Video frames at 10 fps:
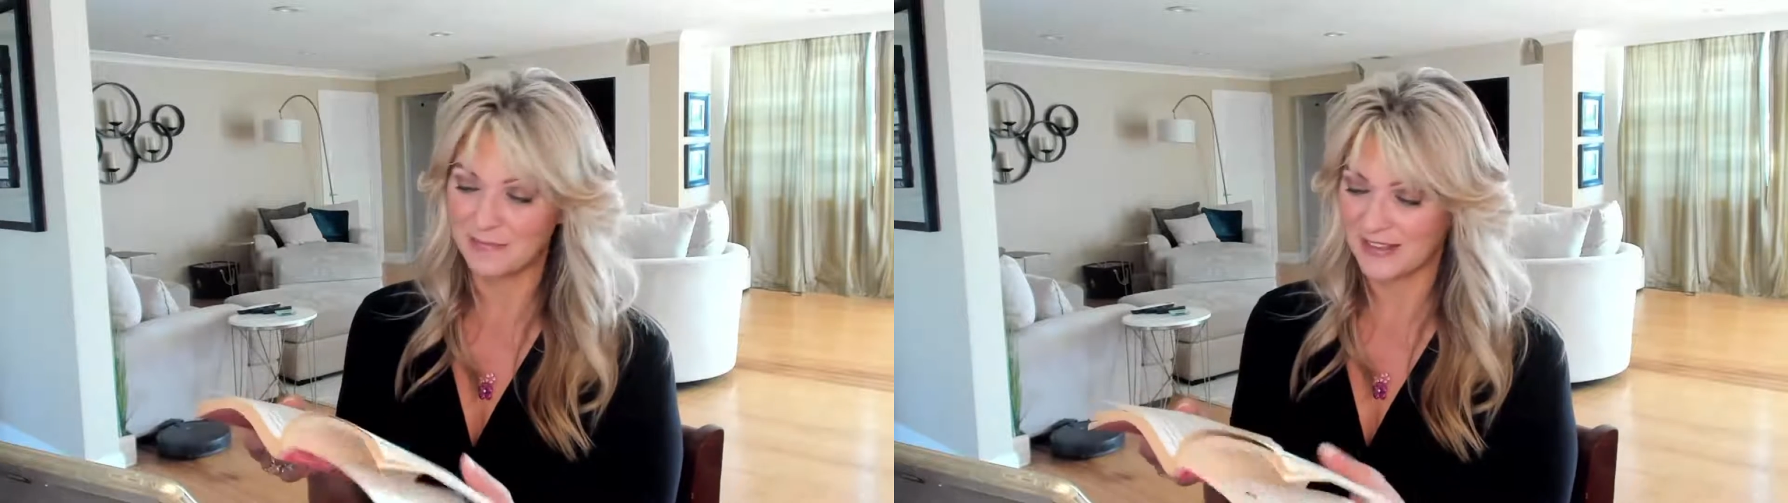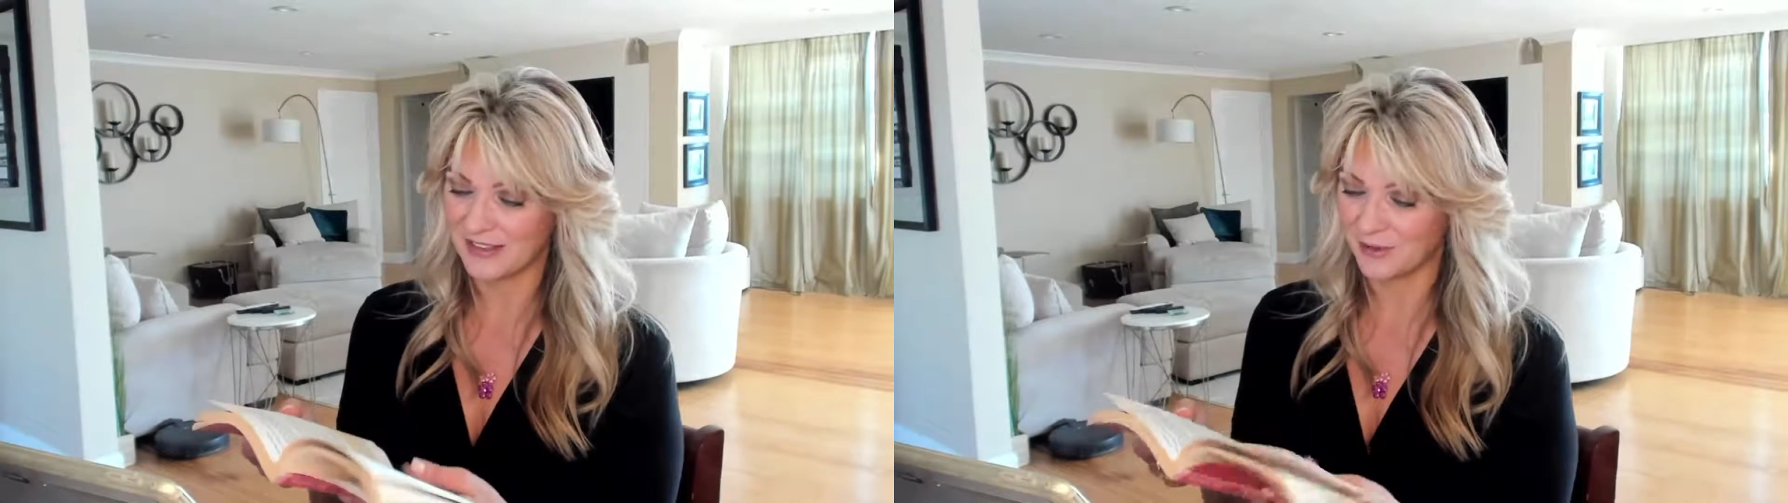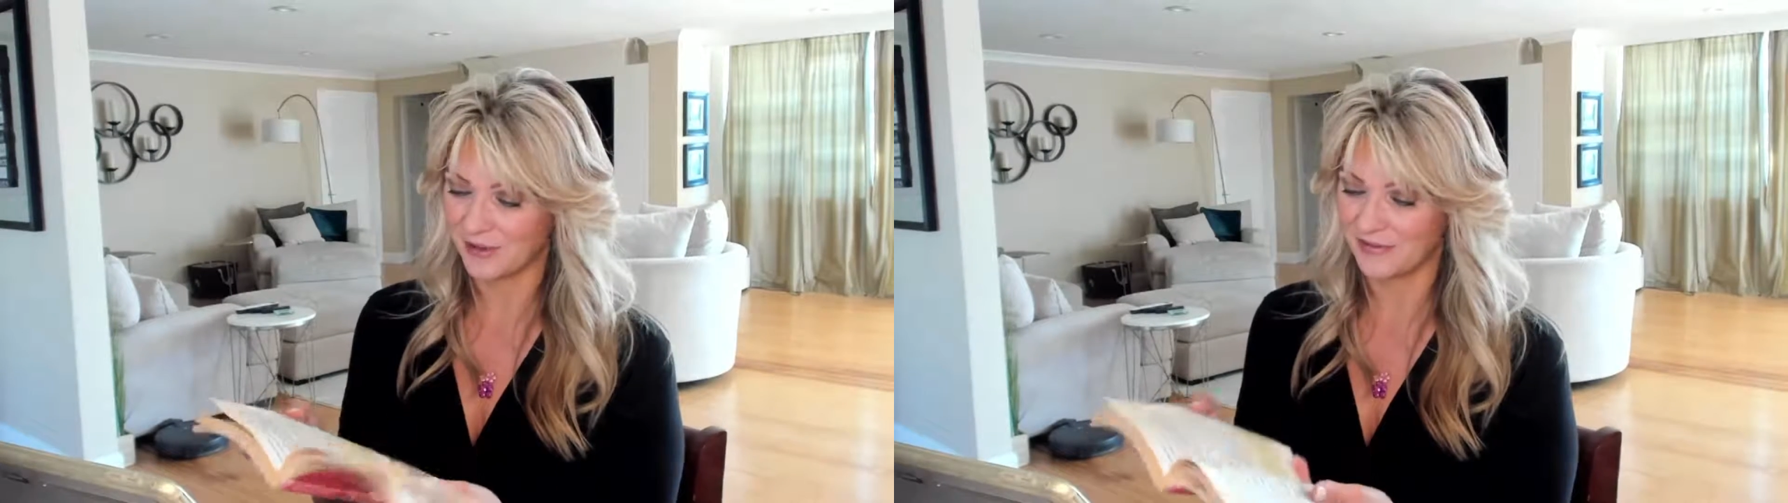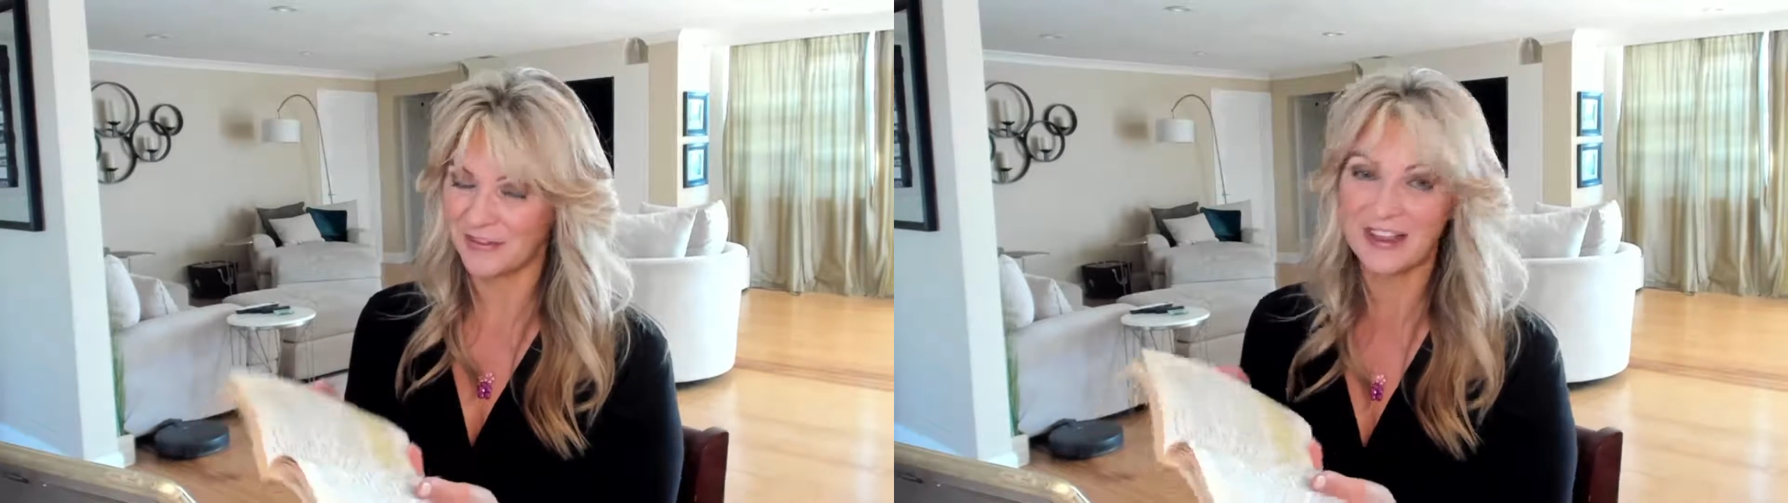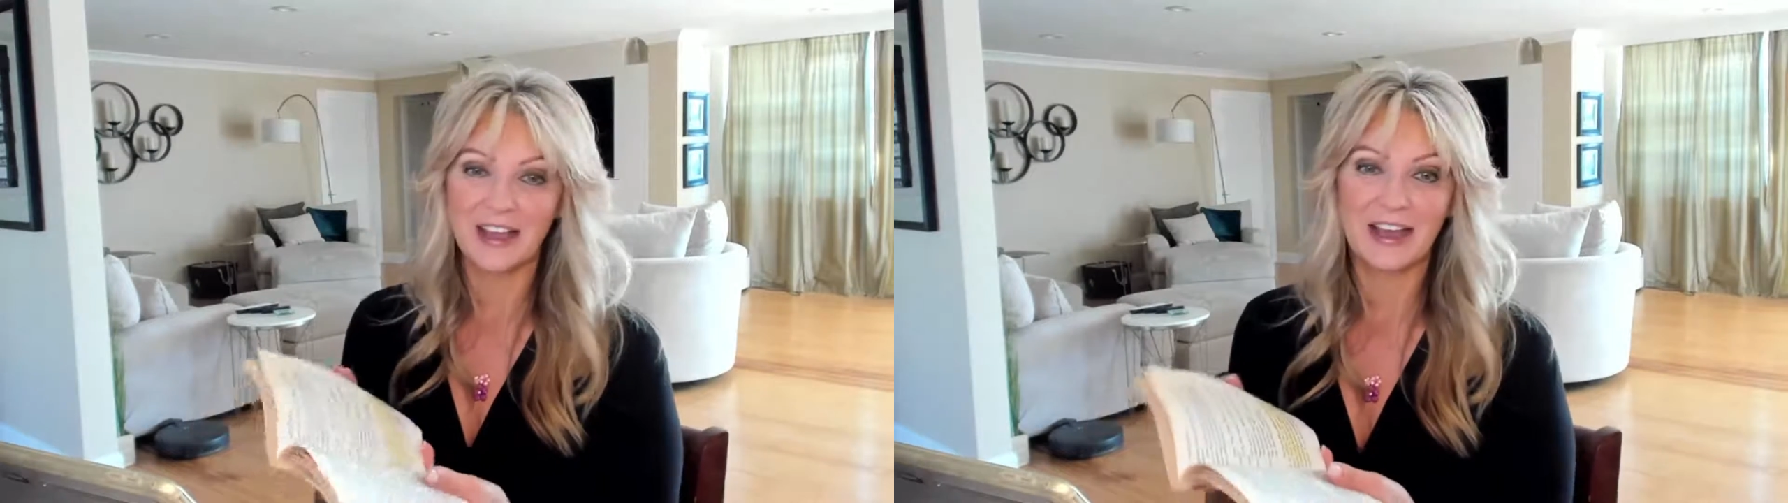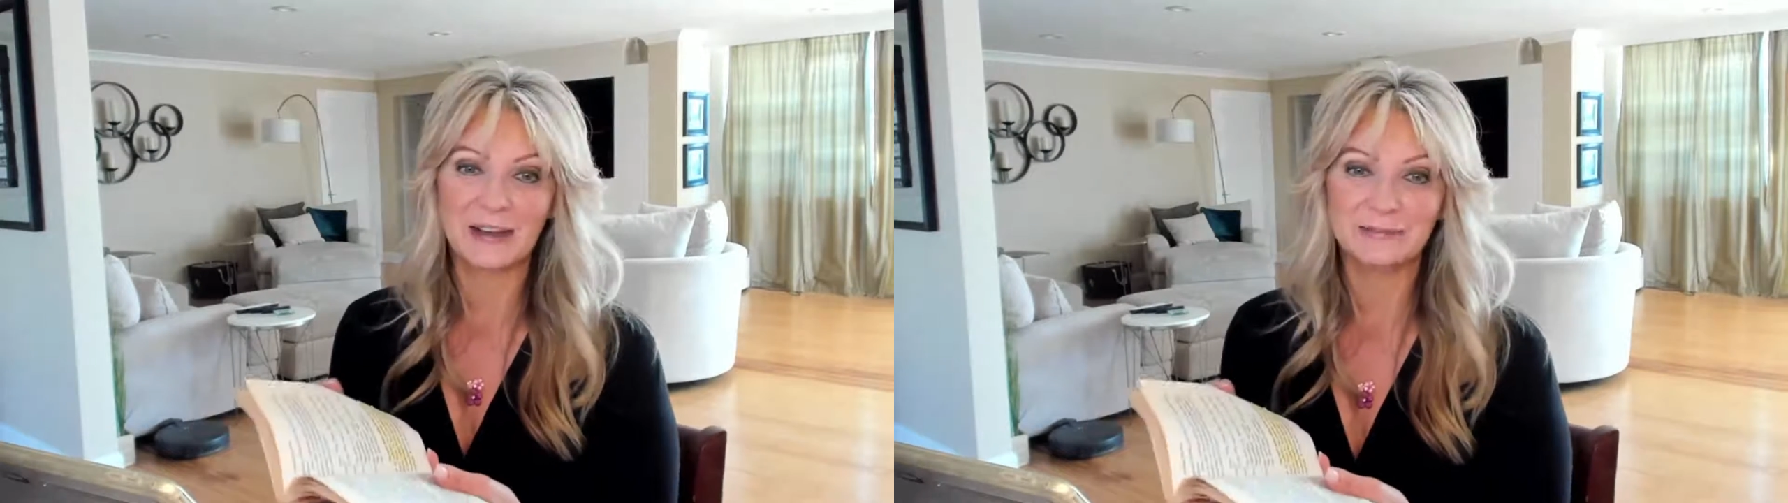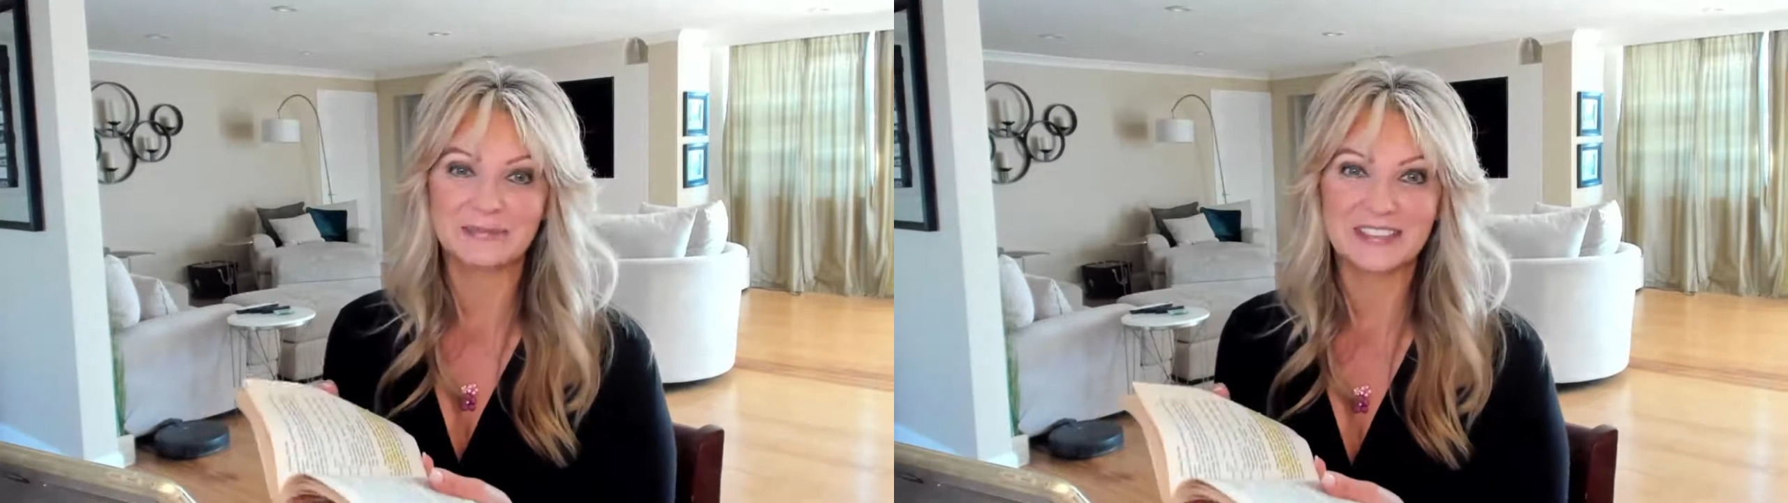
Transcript: sort of um,